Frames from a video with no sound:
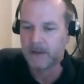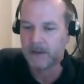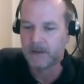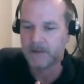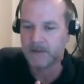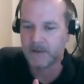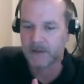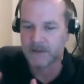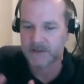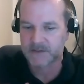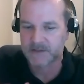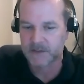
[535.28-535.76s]

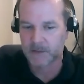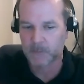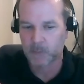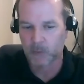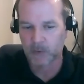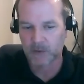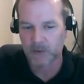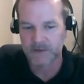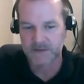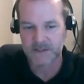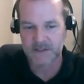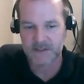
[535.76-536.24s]
that some
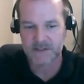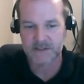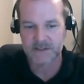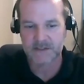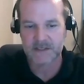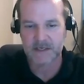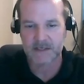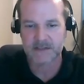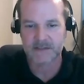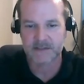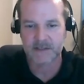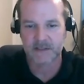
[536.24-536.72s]
organizations
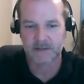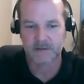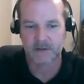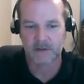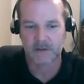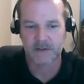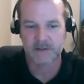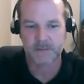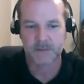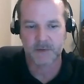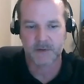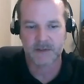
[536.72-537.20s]
had Citrix,
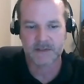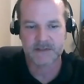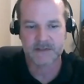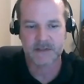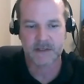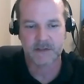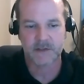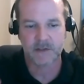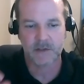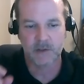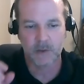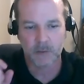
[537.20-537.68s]
but they
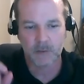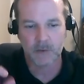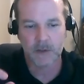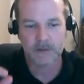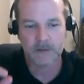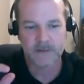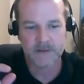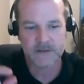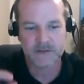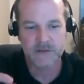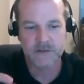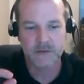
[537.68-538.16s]
said, you know
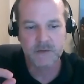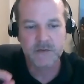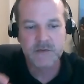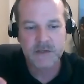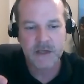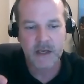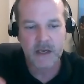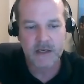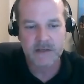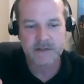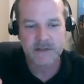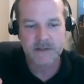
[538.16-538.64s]
what, this use
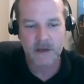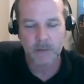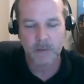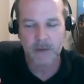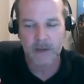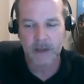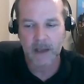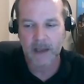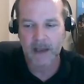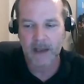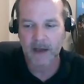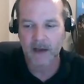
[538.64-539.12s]
case that
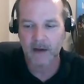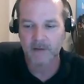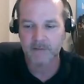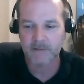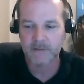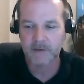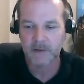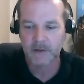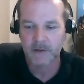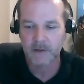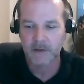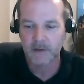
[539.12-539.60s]
we have,
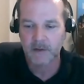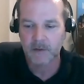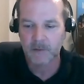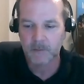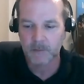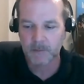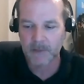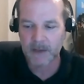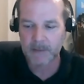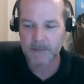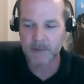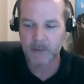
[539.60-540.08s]

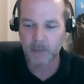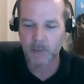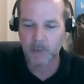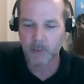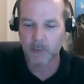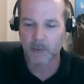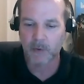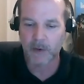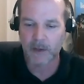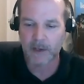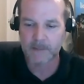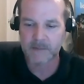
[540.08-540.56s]
maybe we
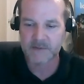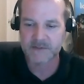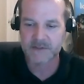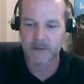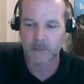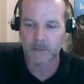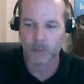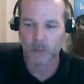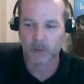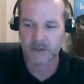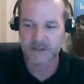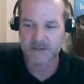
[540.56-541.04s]
want
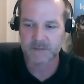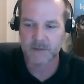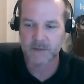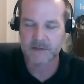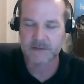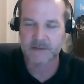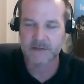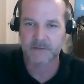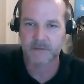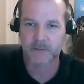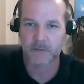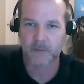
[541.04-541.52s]
Amazon
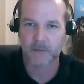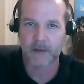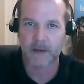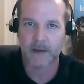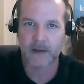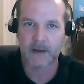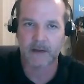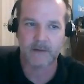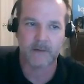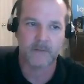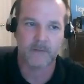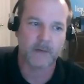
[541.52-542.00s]
Workspaces for
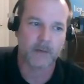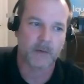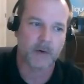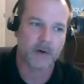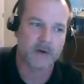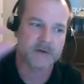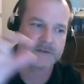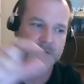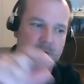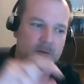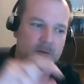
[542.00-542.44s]
that. And they were also